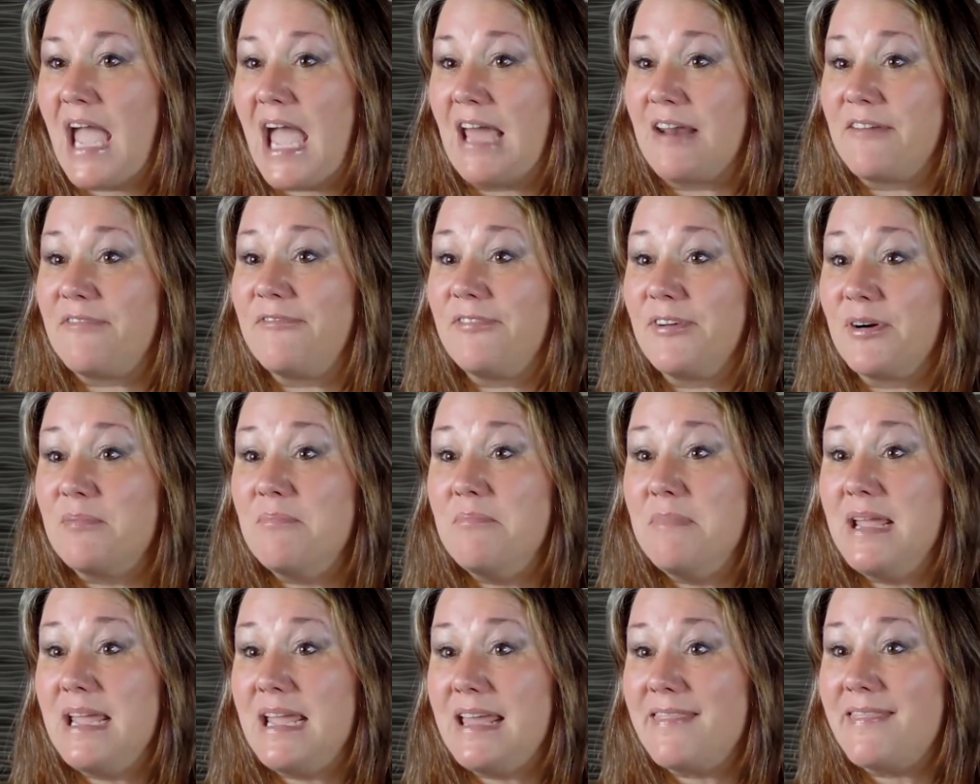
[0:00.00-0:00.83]
And for
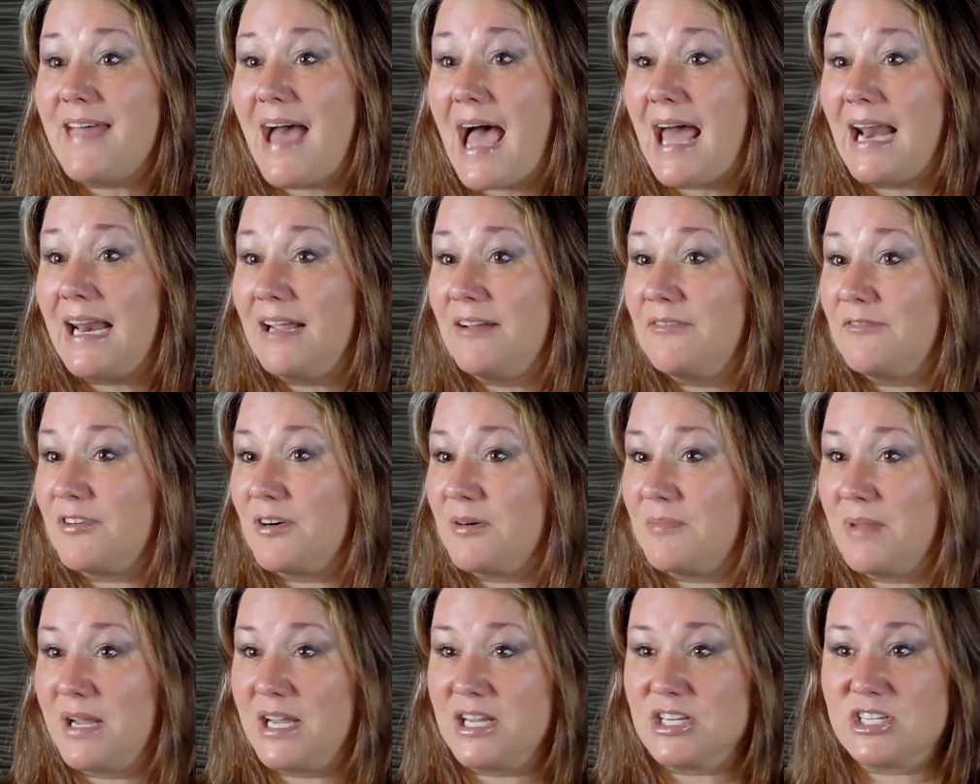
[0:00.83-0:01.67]
me, that
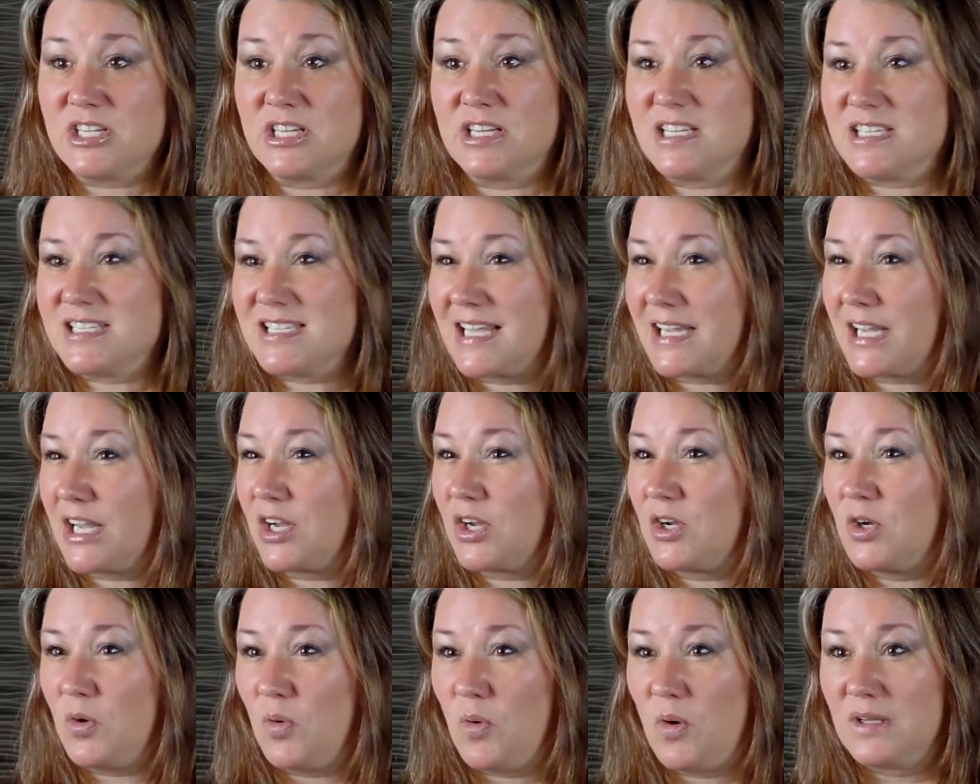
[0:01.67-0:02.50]
information is like
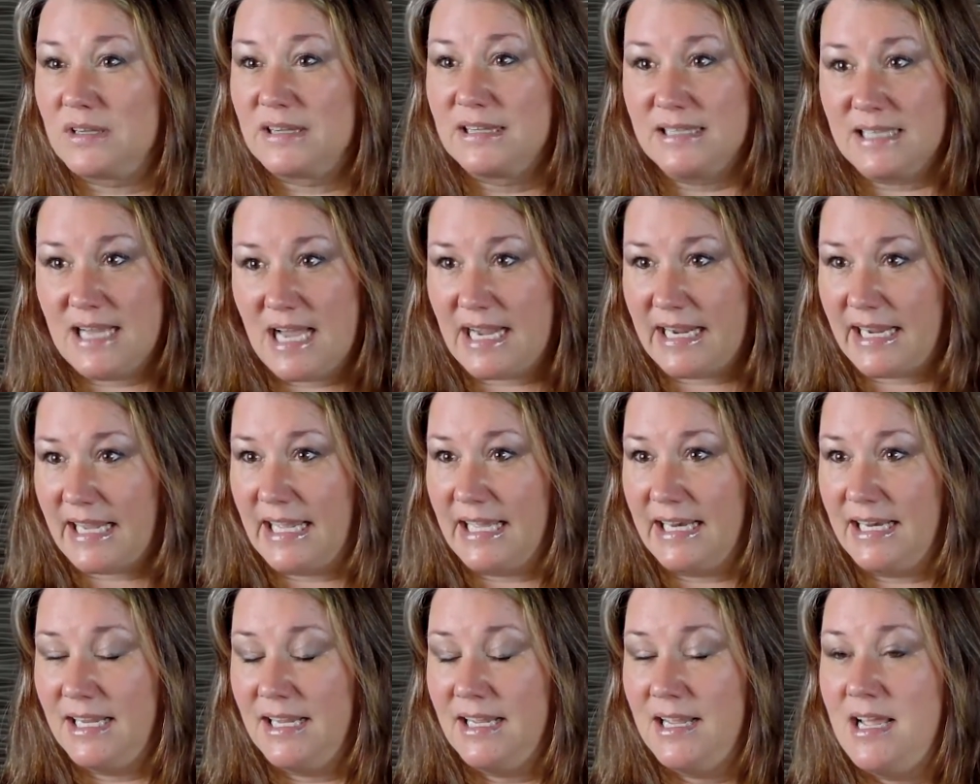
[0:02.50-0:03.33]
a gold
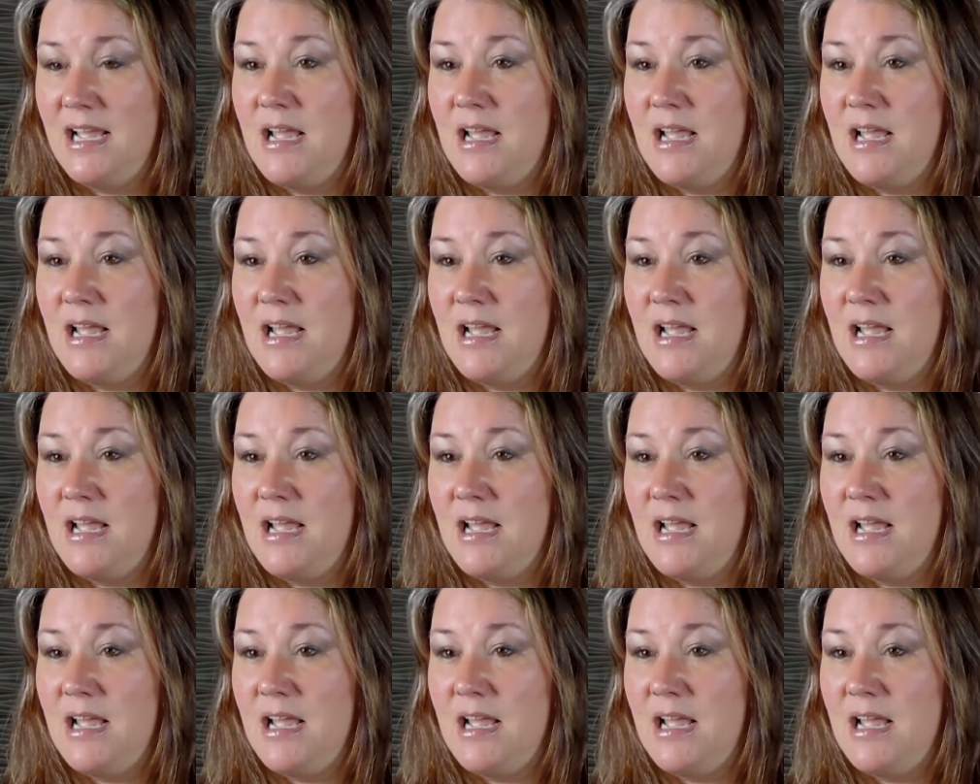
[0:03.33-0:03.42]
nugget